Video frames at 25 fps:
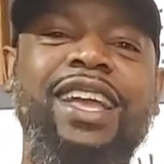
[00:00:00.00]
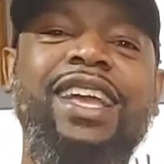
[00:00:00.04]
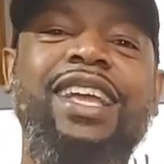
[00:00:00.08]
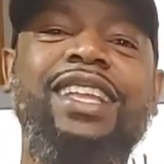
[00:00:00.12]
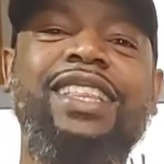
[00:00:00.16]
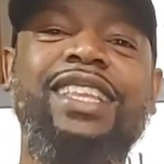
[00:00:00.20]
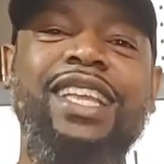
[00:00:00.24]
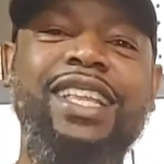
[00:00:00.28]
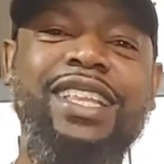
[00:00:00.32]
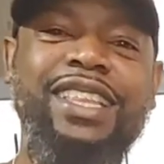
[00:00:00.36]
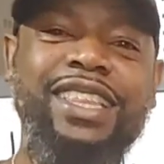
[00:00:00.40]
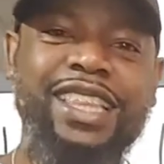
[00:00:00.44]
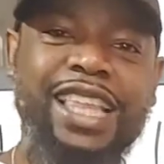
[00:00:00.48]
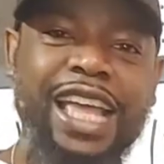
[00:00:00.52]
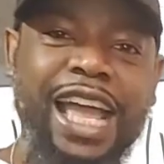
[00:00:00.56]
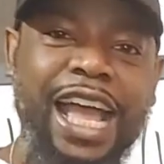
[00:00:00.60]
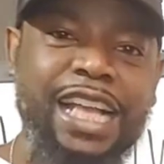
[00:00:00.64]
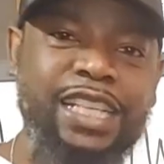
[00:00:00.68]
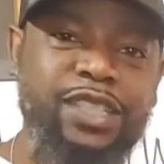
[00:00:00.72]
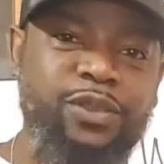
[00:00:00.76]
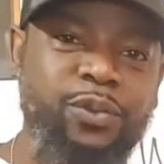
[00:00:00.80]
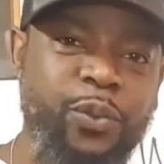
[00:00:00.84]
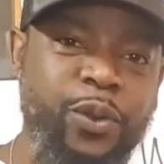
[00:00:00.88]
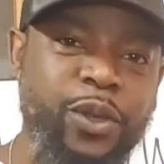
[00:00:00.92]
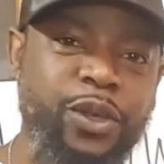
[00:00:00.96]
then
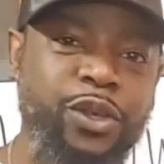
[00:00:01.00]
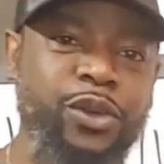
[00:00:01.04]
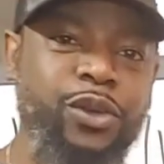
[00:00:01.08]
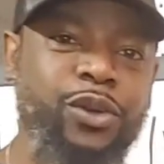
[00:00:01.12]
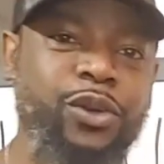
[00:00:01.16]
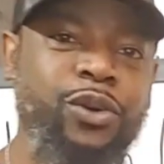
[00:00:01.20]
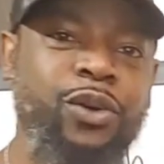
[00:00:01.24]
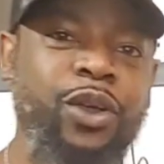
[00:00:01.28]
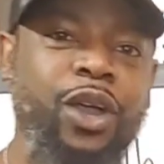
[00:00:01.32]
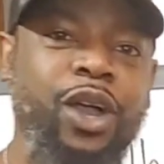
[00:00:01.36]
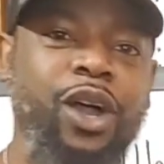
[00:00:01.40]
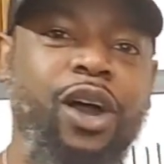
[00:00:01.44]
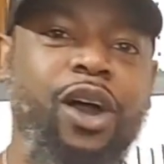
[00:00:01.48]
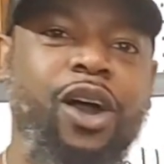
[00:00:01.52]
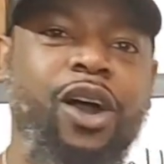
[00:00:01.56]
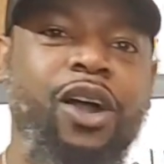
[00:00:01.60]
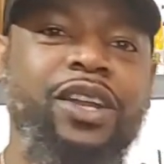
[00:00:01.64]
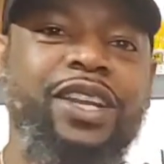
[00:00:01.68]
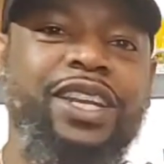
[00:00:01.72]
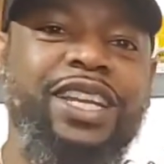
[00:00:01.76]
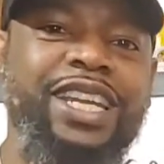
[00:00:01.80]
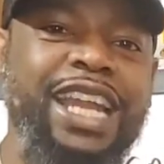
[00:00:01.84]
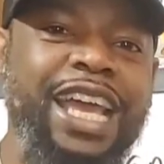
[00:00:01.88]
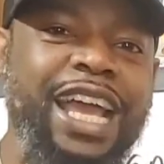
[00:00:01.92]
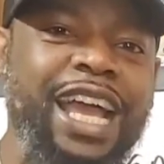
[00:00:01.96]
that's when you
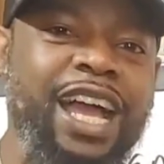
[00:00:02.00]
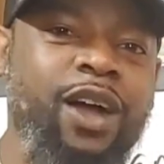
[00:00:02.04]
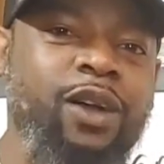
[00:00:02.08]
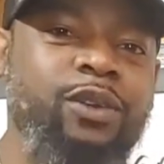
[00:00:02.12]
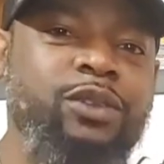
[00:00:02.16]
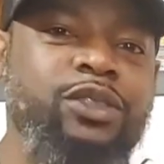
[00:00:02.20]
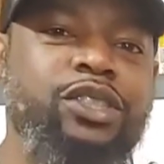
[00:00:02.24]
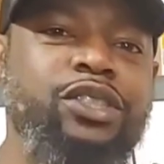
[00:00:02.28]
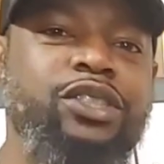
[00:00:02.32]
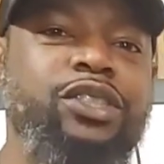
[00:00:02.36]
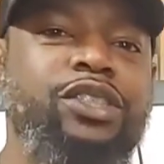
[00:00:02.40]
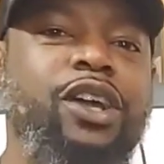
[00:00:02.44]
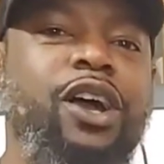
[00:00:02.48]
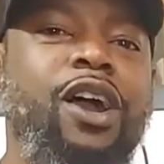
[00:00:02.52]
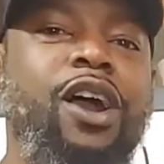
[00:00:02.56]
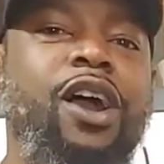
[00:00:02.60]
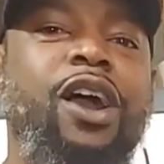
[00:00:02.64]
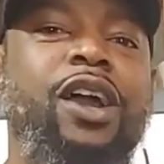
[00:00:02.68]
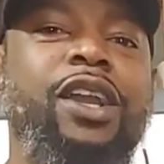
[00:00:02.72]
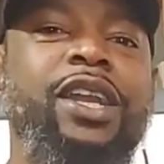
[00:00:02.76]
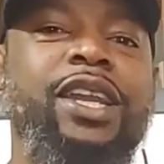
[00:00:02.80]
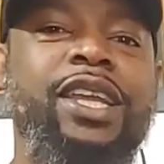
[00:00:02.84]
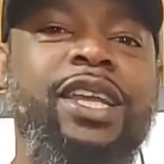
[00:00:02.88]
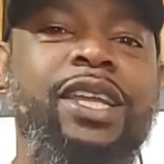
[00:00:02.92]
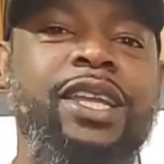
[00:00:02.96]
are now
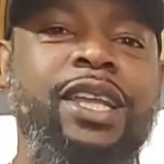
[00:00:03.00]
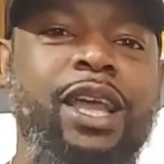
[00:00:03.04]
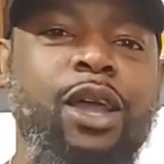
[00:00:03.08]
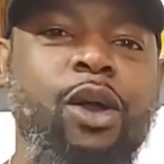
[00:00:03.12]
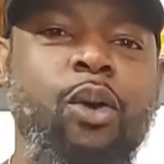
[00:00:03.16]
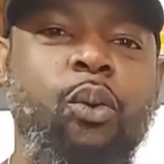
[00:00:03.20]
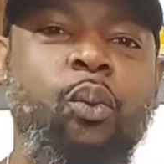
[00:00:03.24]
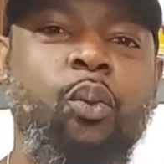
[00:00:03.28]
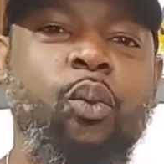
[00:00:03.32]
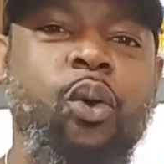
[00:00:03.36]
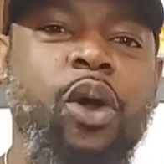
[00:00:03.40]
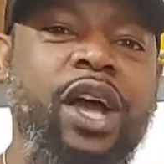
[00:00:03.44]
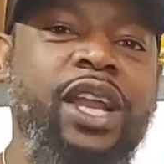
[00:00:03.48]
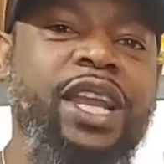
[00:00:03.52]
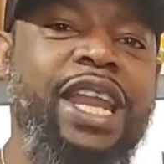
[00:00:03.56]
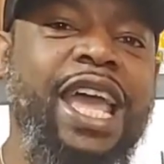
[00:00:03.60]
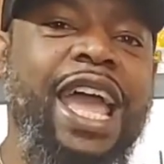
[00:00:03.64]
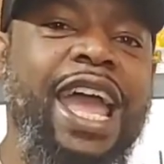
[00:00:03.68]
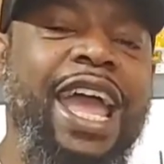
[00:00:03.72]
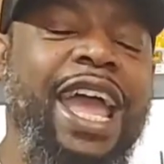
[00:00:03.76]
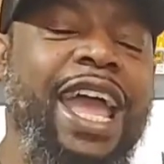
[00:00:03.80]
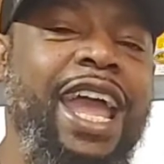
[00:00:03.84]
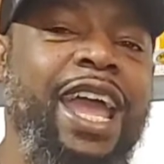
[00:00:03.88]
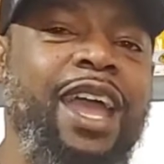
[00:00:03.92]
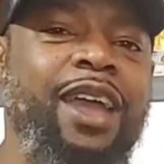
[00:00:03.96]
starting one
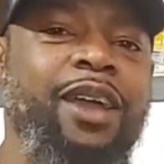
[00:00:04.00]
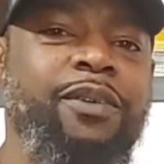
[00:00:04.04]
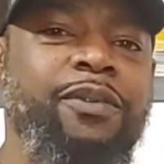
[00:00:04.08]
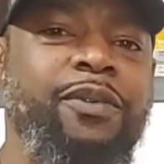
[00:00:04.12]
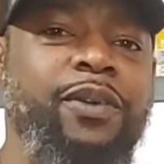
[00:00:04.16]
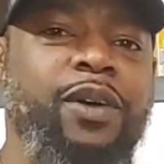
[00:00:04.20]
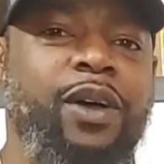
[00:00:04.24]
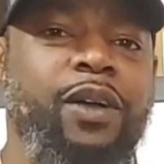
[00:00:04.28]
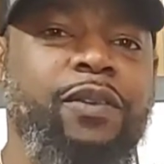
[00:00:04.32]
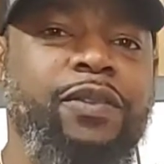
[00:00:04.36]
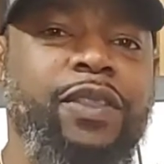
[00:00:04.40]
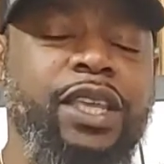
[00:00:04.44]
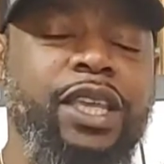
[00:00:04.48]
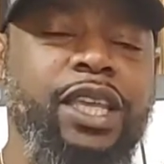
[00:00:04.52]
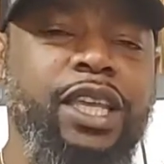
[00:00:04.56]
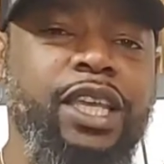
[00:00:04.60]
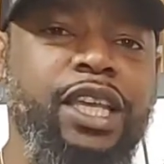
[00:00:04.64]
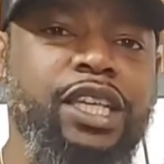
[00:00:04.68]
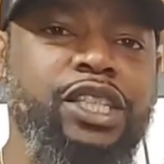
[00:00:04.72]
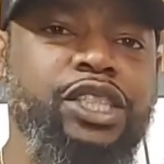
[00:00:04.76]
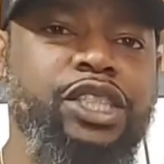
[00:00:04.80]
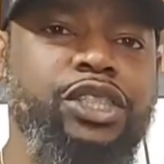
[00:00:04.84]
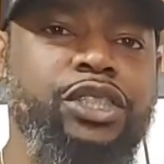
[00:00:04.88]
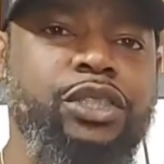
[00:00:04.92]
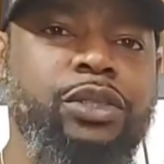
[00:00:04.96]
half of the
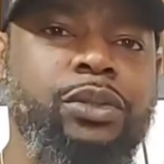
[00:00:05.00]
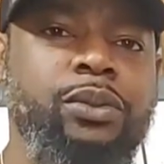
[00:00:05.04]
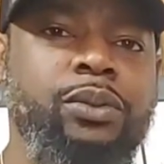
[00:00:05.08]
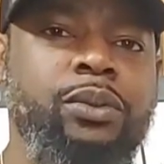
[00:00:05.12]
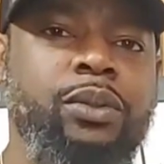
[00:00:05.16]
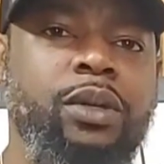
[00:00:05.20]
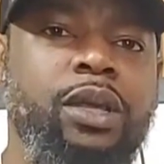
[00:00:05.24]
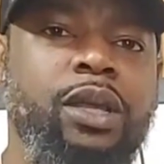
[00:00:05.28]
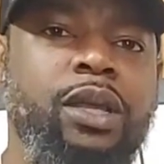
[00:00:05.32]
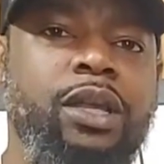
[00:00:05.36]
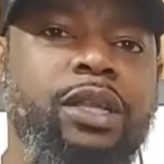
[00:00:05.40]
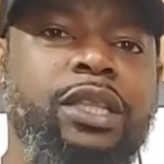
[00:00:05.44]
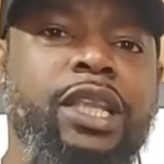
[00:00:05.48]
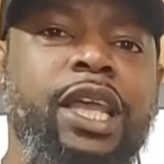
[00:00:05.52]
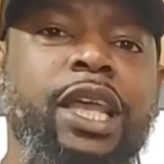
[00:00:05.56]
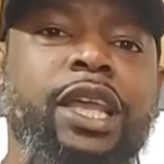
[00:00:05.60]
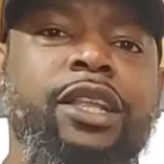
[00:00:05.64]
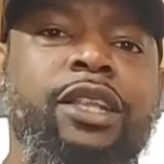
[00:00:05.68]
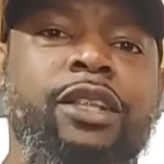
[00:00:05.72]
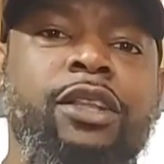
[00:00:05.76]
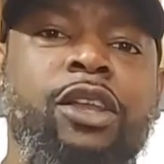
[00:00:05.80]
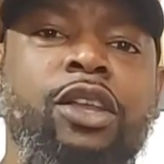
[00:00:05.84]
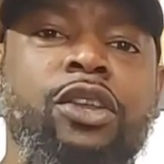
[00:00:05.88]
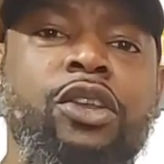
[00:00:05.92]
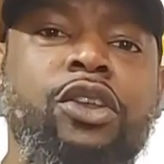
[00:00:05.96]
issue
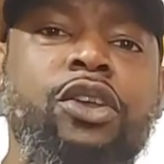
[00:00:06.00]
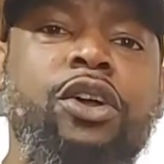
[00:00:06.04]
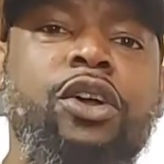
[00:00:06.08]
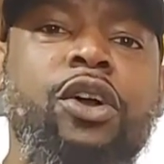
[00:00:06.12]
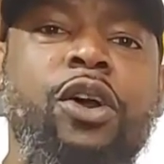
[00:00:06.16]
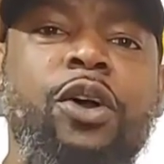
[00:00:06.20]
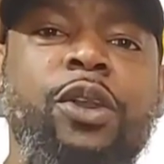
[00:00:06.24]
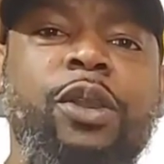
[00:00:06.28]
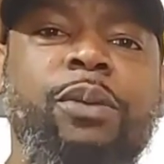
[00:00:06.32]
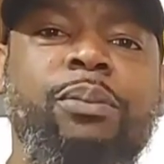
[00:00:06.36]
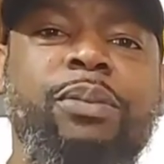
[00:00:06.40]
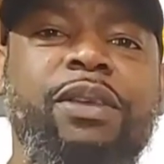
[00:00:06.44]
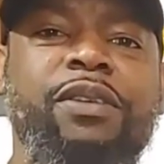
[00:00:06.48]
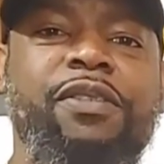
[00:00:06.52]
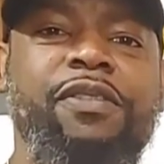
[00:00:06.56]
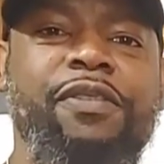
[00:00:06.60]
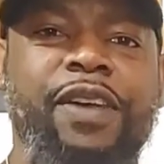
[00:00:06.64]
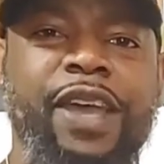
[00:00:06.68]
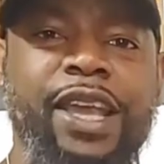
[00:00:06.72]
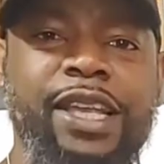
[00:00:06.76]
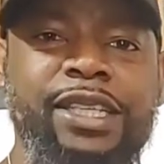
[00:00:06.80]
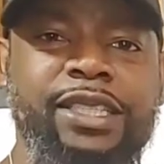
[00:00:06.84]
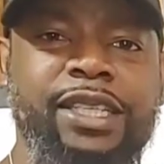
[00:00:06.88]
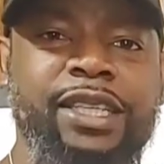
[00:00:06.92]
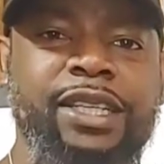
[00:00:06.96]
that you're going to be
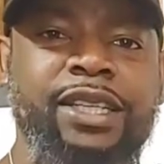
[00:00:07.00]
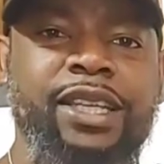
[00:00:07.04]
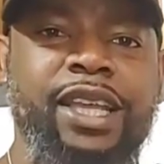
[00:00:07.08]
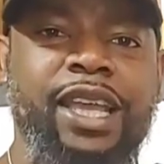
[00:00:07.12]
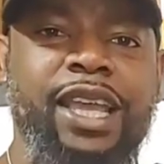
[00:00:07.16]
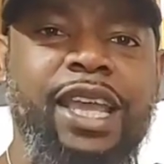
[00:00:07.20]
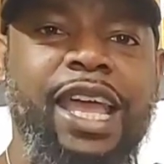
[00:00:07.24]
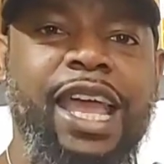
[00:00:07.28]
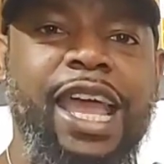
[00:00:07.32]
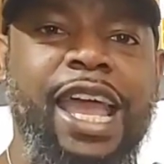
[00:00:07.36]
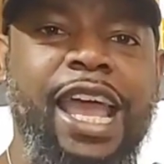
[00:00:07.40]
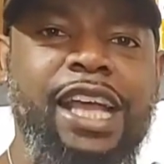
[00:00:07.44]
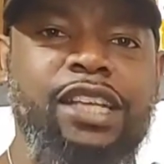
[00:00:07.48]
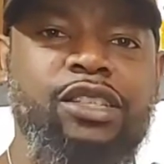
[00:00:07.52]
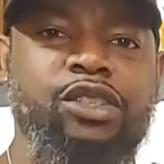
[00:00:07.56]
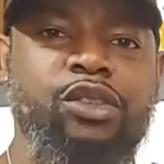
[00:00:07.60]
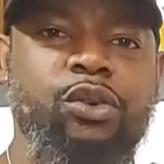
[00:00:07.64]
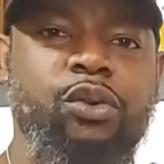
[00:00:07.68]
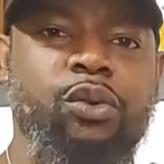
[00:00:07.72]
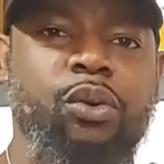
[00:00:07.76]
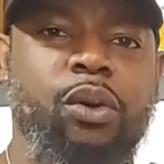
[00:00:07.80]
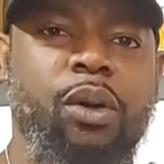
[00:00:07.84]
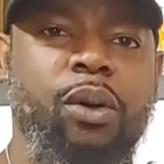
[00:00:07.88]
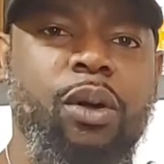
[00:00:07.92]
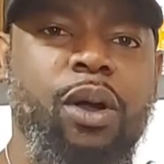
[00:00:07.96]
facing as
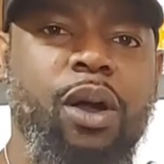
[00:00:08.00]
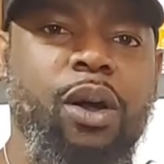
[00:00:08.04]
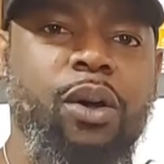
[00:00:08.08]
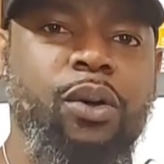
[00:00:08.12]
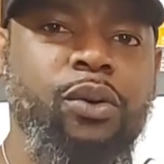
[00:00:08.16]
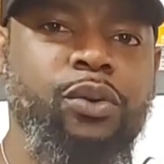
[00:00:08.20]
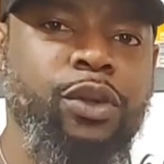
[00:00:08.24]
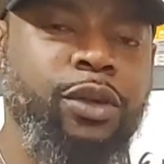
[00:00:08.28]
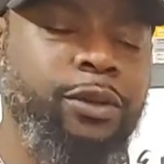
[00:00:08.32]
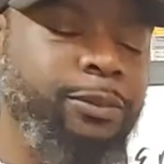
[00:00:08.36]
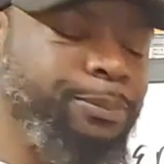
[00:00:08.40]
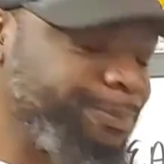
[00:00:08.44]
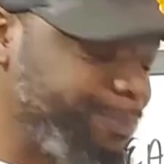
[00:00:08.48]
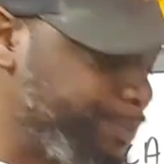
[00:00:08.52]
you grow older.